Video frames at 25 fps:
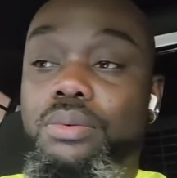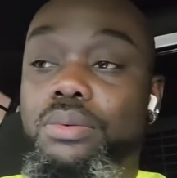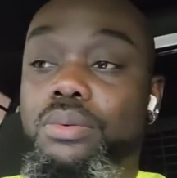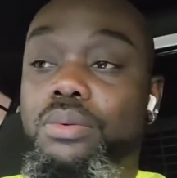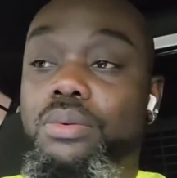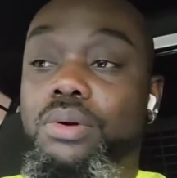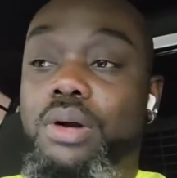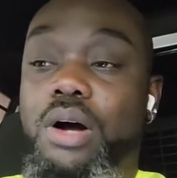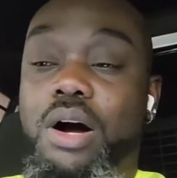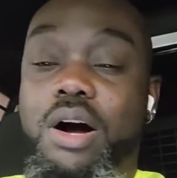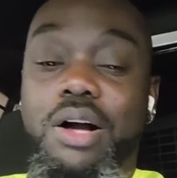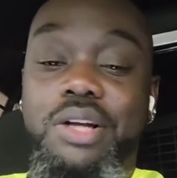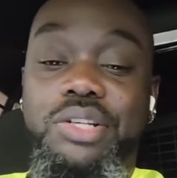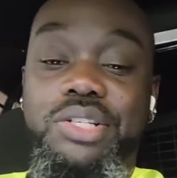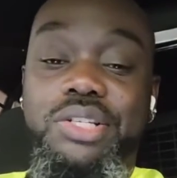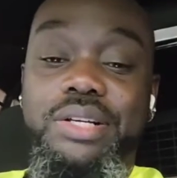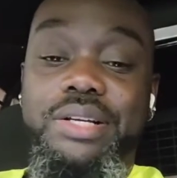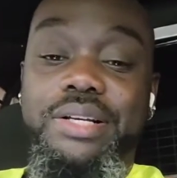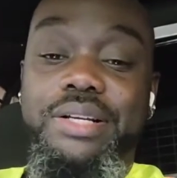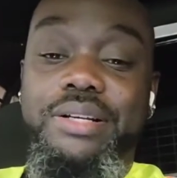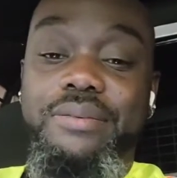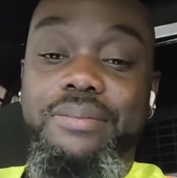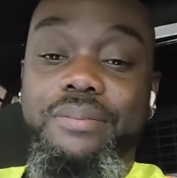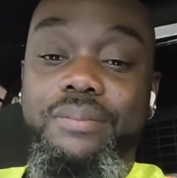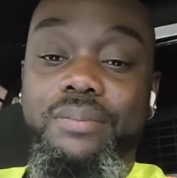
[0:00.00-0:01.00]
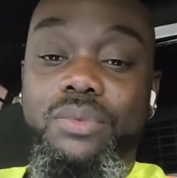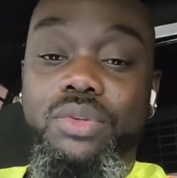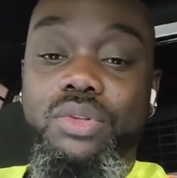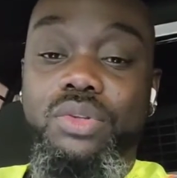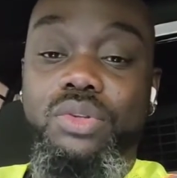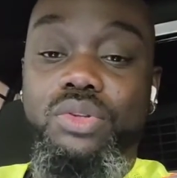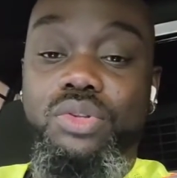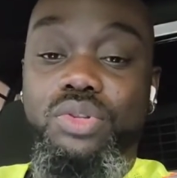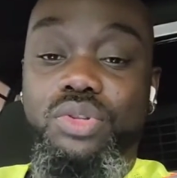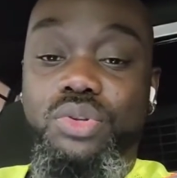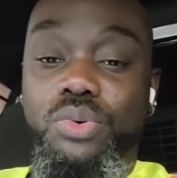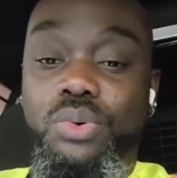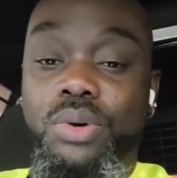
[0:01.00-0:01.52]
Caution,
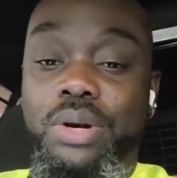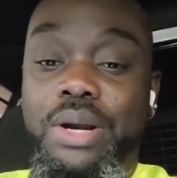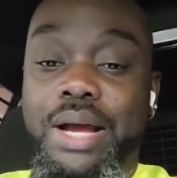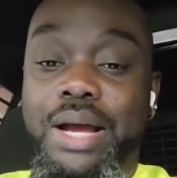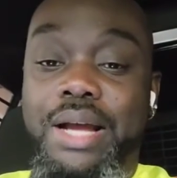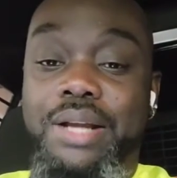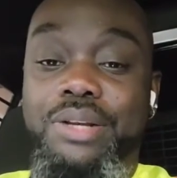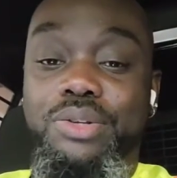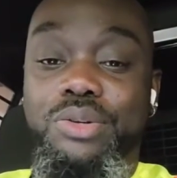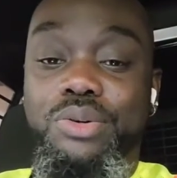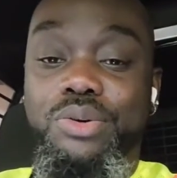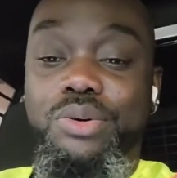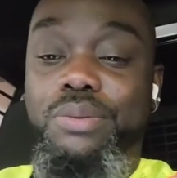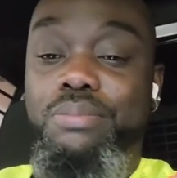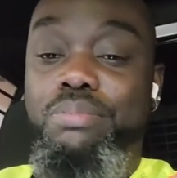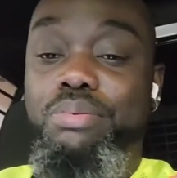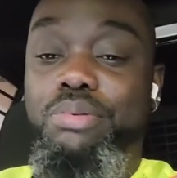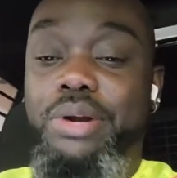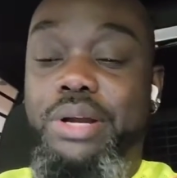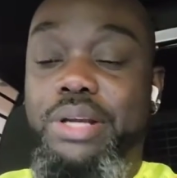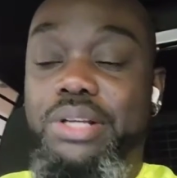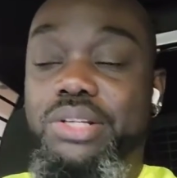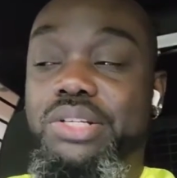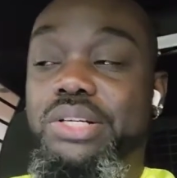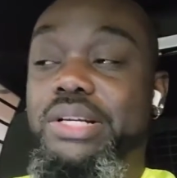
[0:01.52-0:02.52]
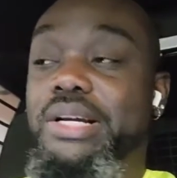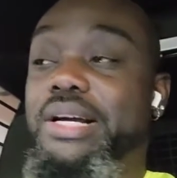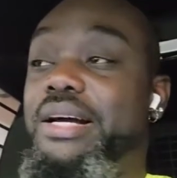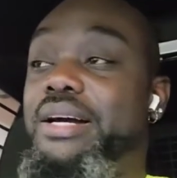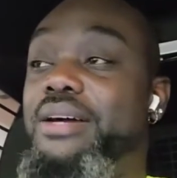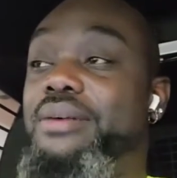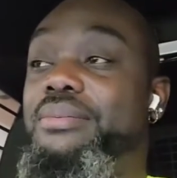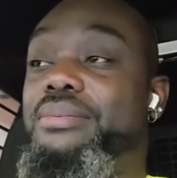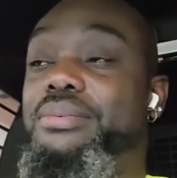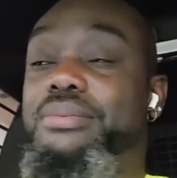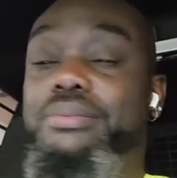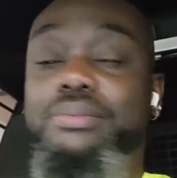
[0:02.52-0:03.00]
do not do the brake job